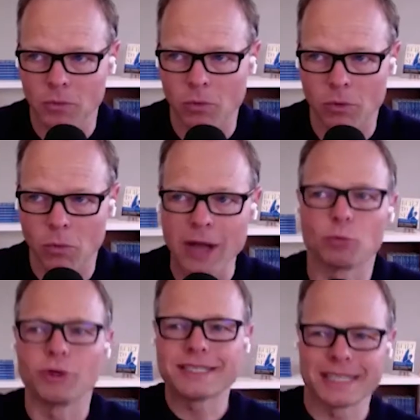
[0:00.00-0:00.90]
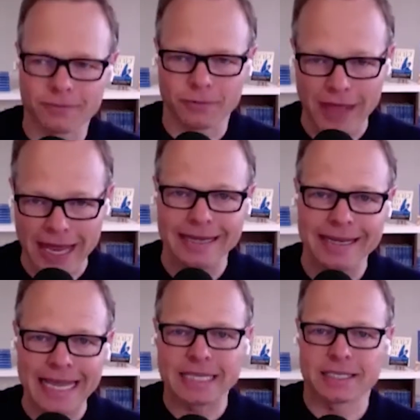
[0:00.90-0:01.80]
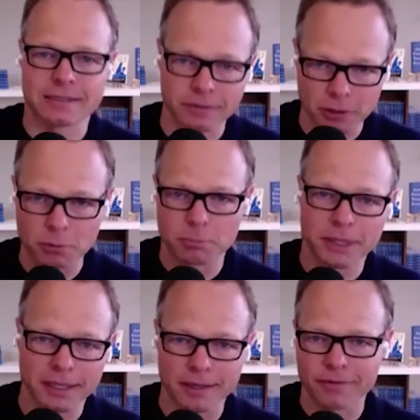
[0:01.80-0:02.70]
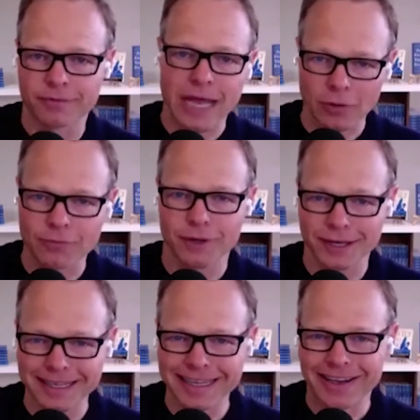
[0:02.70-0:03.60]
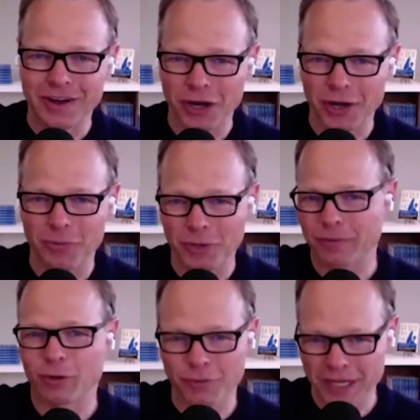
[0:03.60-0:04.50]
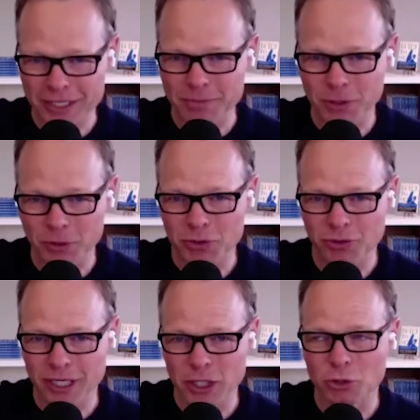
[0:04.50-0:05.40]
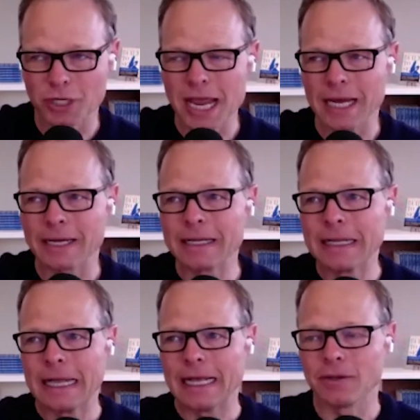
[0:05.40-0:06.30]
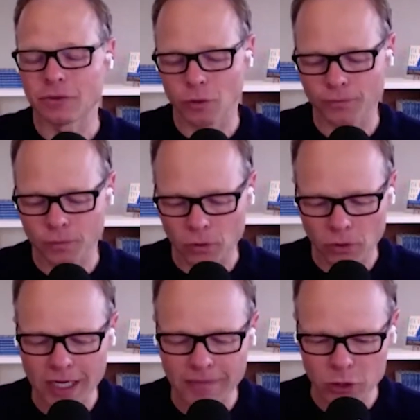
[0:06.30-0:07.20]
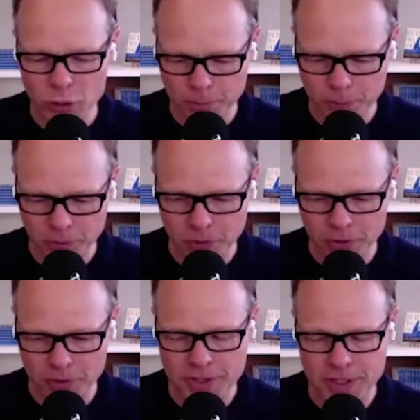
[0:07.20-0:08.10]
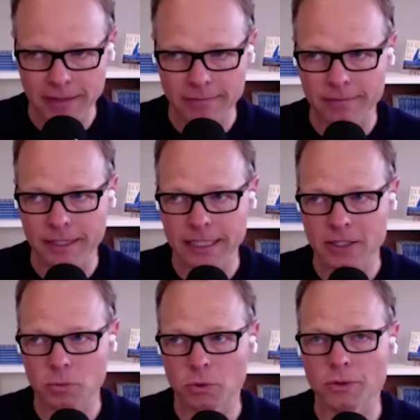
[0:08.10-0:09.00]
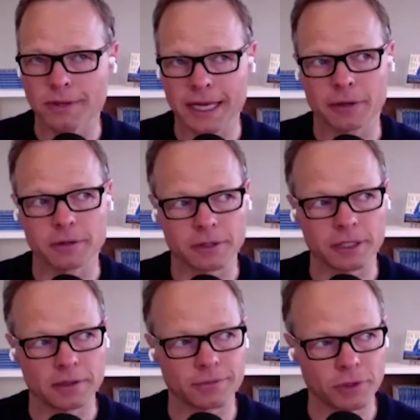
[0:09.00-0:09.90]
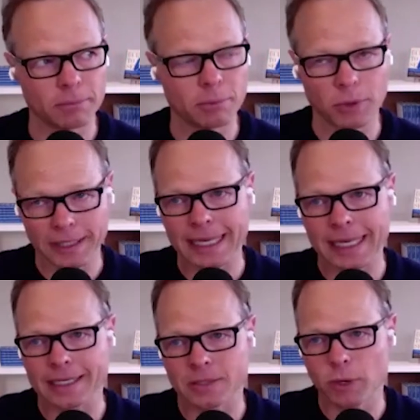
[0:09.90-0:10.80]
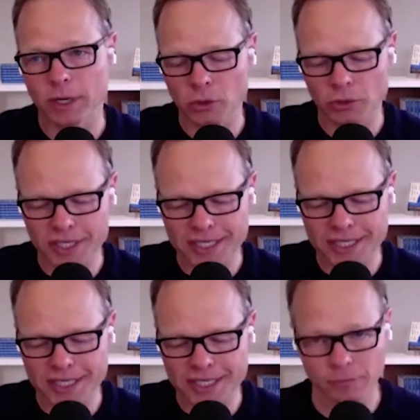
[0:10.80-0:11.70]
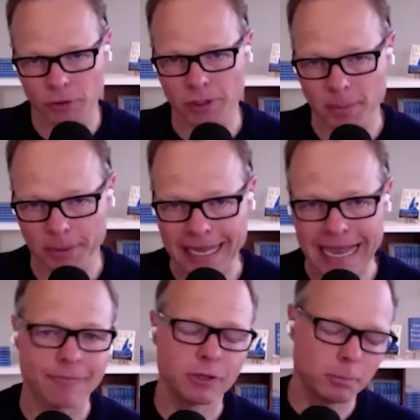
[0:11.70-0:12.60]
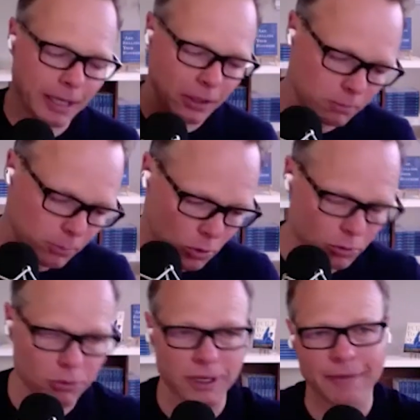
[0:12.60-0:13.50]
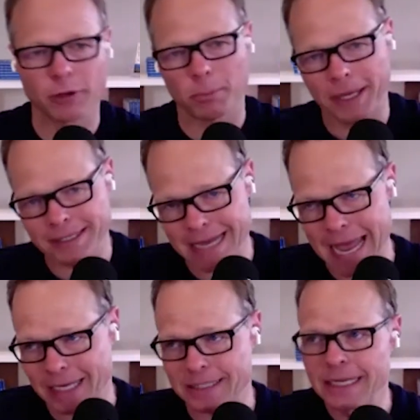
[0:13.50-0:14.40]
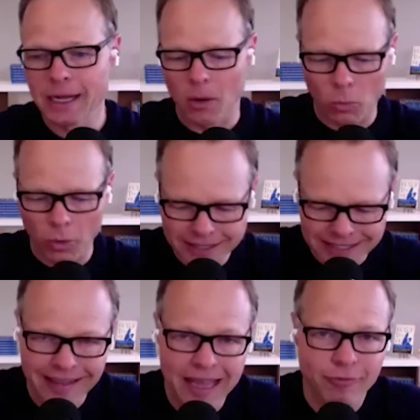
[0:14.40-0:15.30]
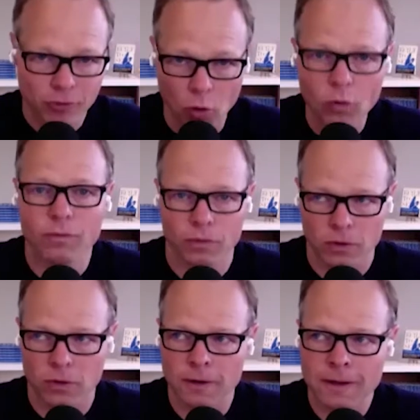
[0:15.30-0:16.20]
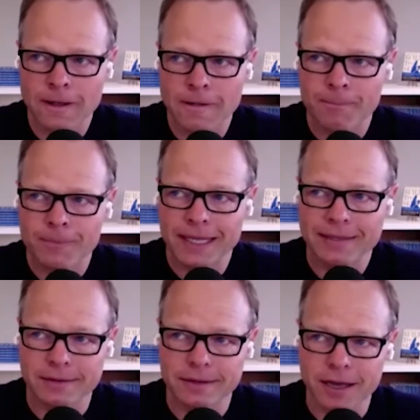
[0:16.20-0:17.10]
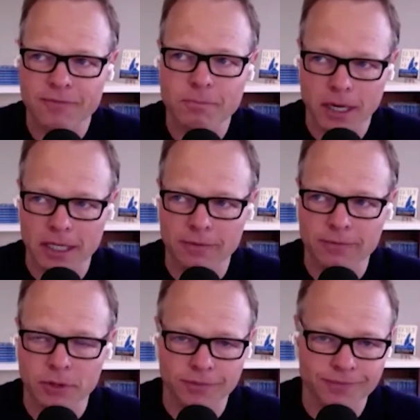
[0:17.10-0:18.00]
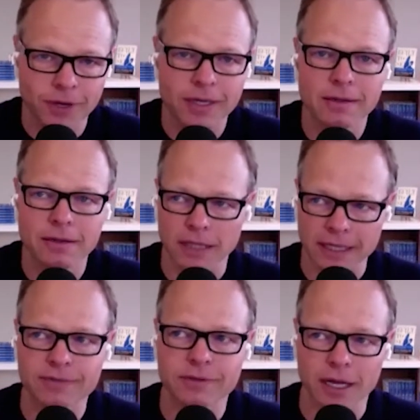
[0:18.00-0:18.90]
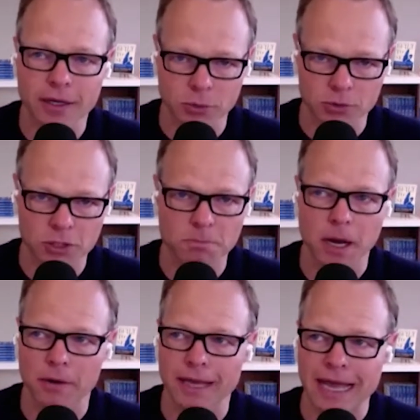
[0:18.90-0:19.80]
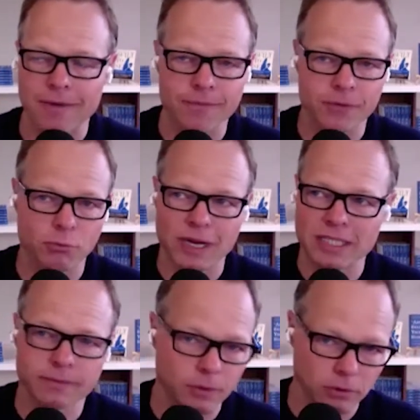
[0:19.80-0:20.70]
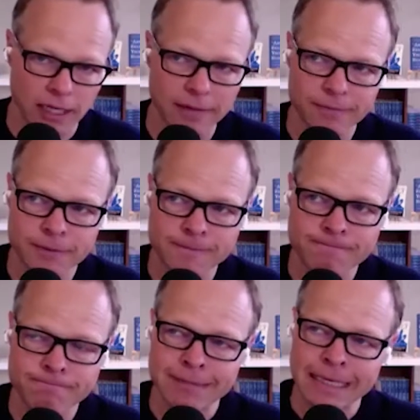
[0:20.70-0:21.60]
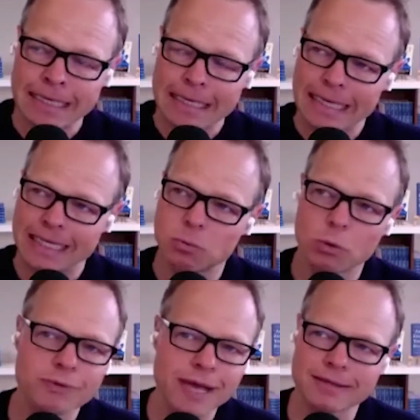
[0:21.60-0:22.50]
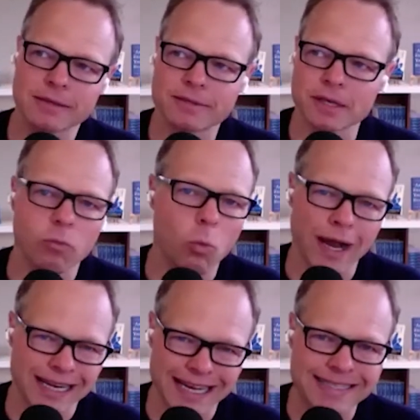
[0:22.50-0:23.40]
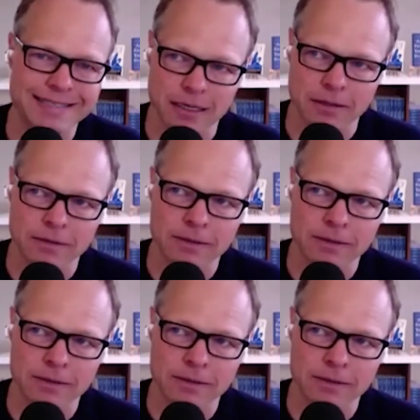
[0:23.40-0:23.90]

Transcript: why risk it for that next little bit of alpha on whatever investment you're trying to create? And so for a lot of entrepreneurs, I think it's worth calculating the freedom point. Again, it's when the sale of your company, after you pay your broker and after you pay tax, what's left over is enough money for you to fund the lifestyle you aspire to have for the rest of your life. It's worth asking yourself, why not sell?